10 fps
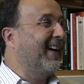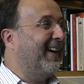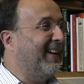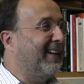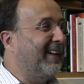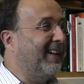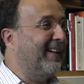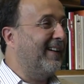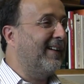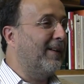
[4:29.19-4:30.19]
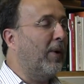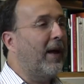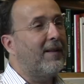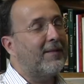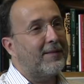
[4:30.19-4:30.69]

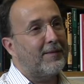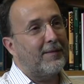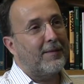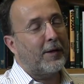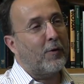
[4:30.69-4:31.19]
The